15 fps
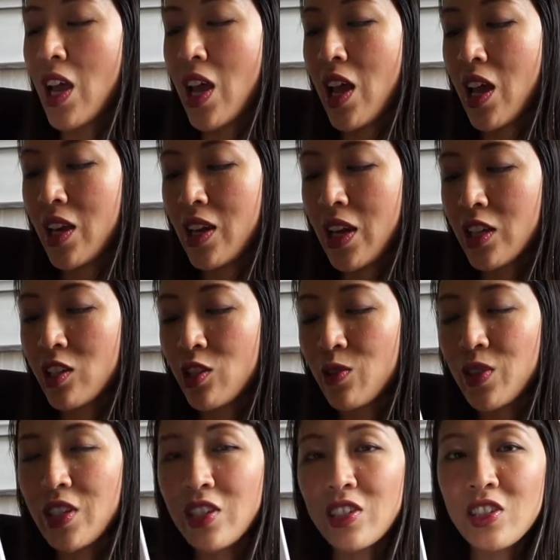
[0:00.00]
And next to
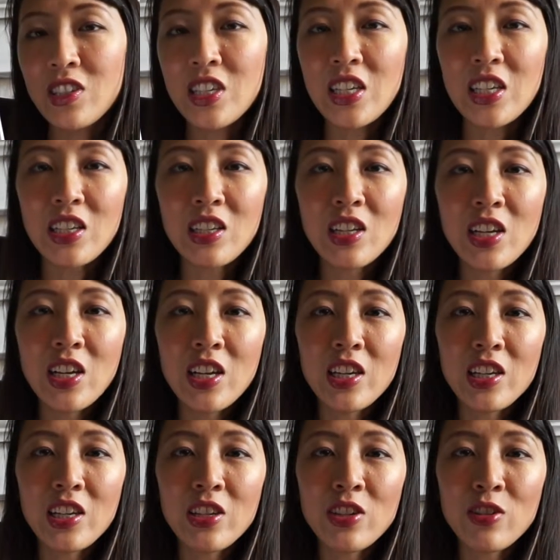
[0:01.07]
it is the
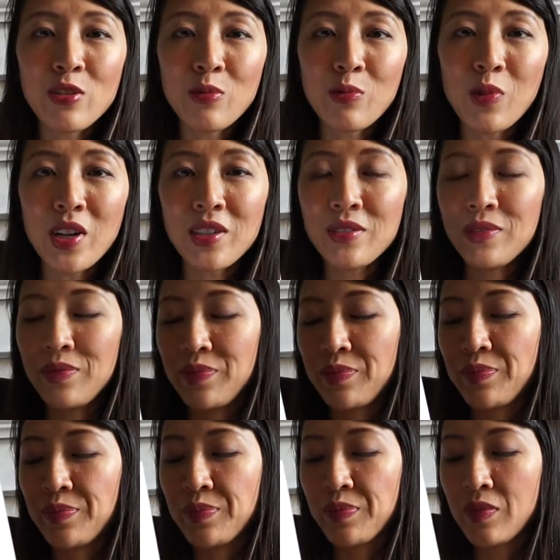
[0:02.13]
Linear 1.
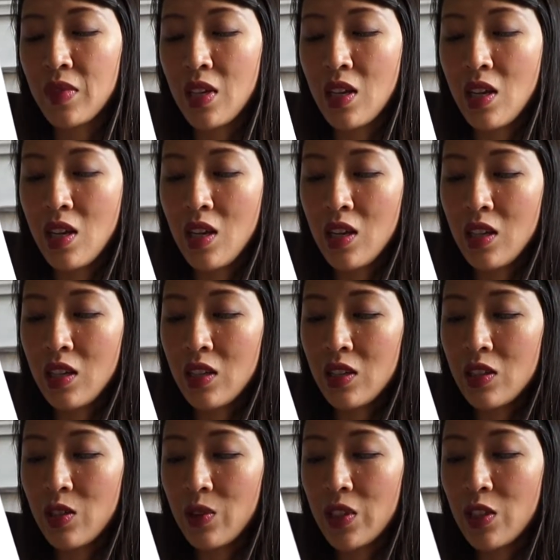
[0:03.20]

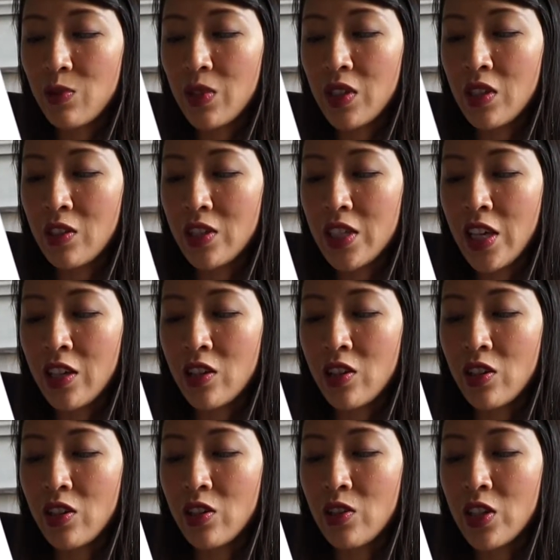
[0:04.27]
So this one they're saying
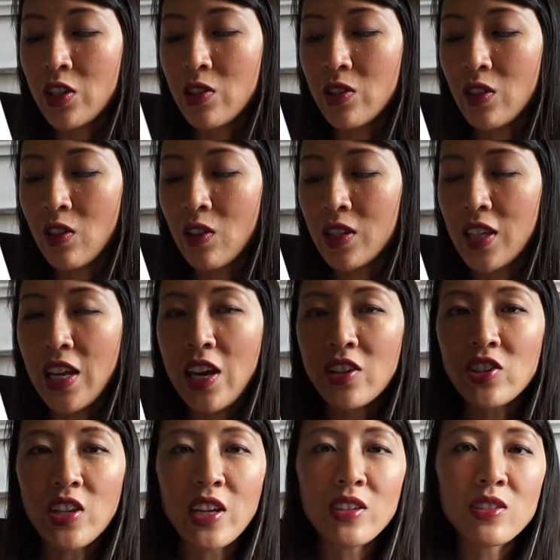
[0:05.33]
you can use along the
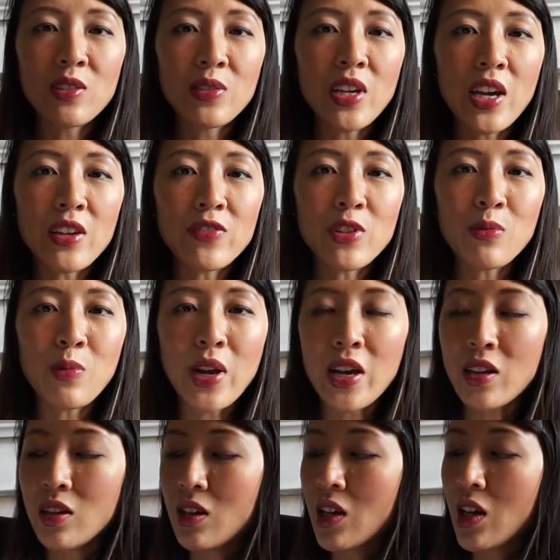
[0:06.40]
lash line. So yeah, if you
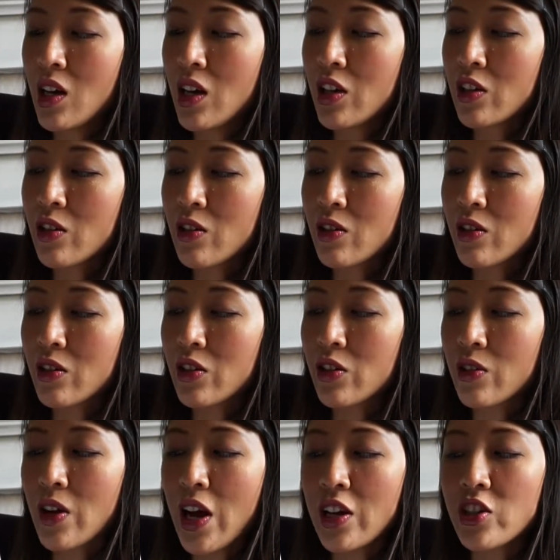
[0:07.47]
wet
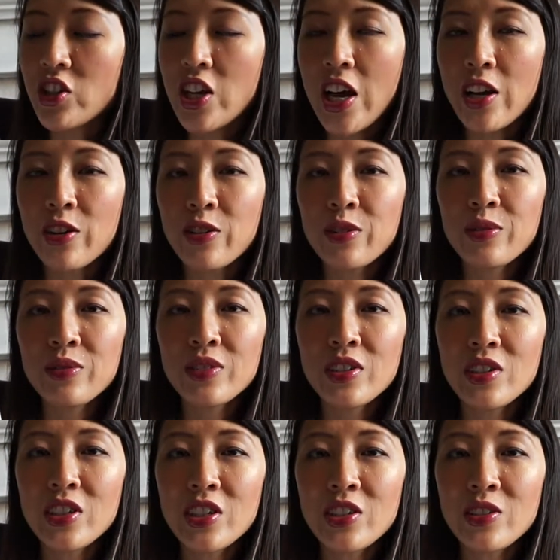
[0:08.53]
your eyeshadow,
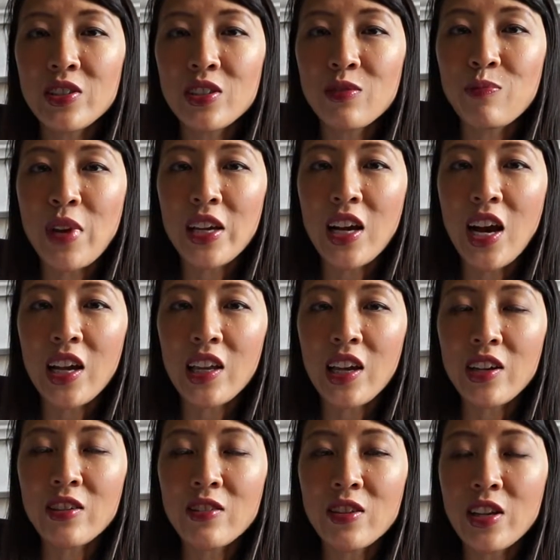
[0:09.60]
you can make
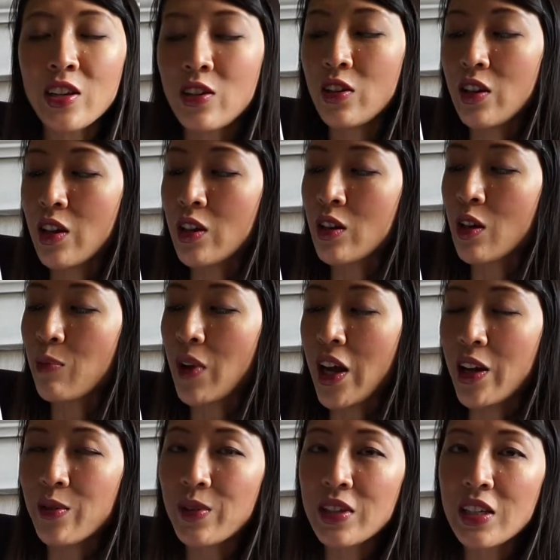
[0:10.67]
eyeliner and
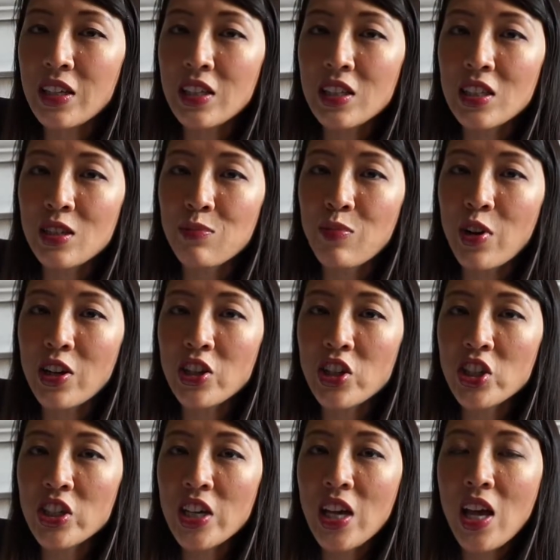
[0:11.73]
apply it with this
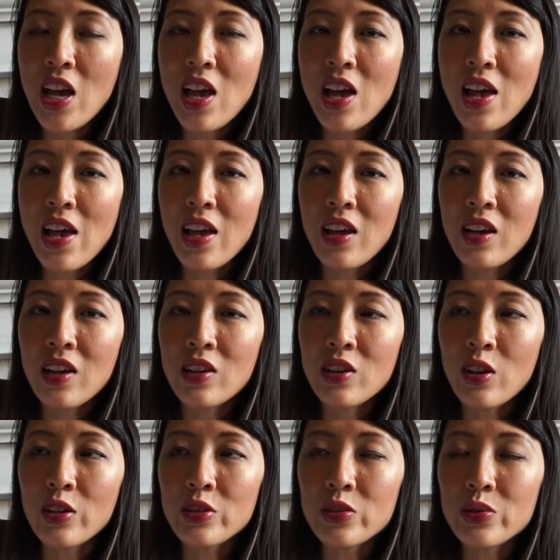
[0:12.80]
brush. And
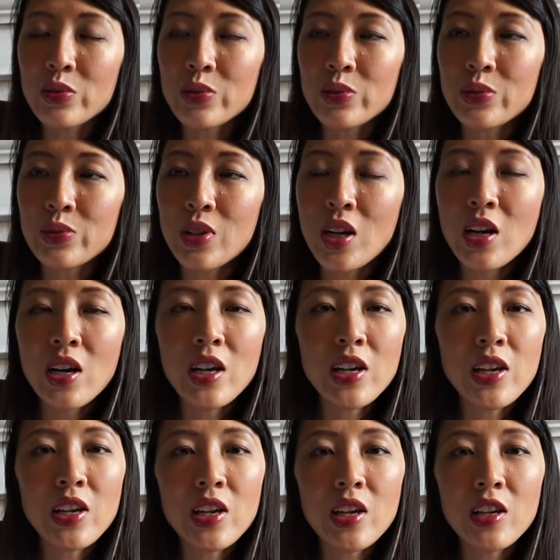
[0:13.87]
also,
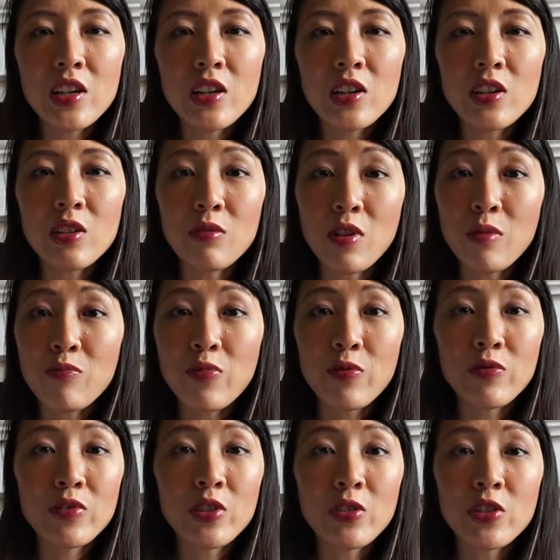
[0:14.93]
you
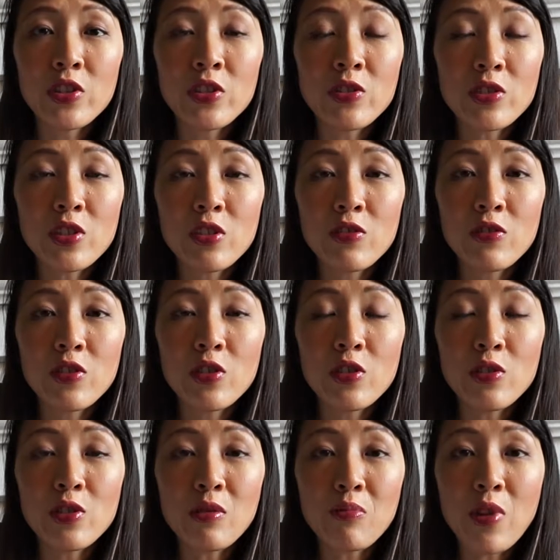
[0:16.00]
know, you can use it to do
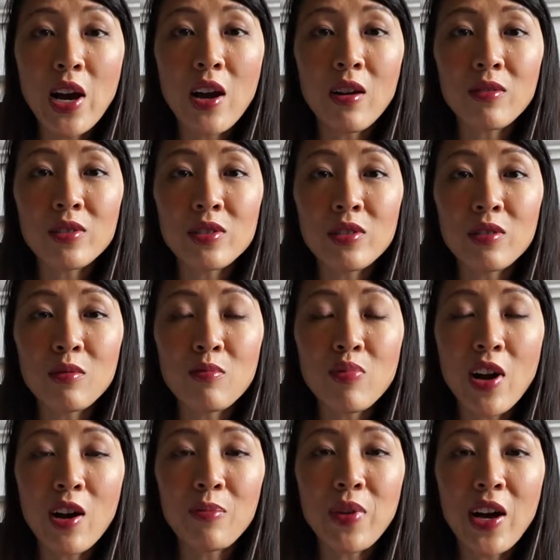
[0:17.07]
your brows. So
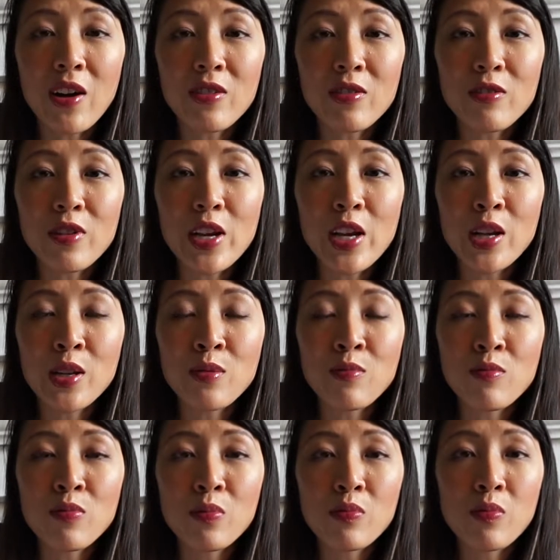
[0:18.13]
brow powder
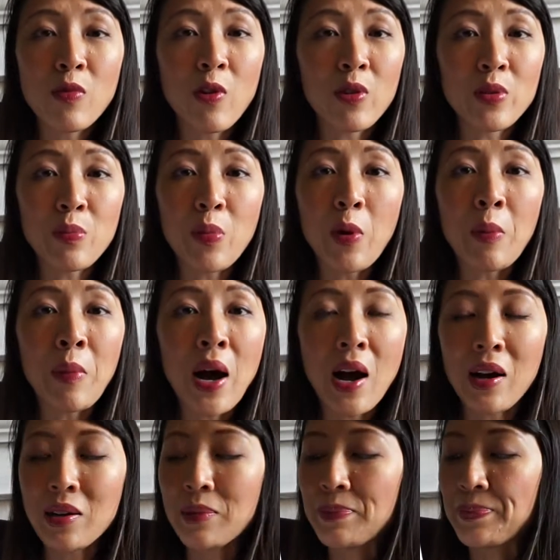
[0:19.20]
or
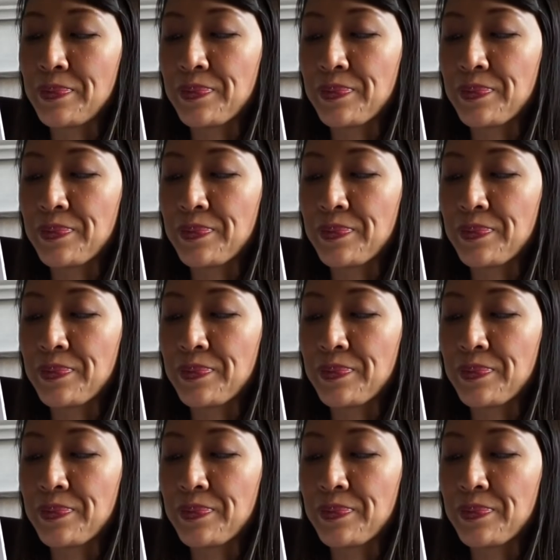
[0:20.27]
pomade.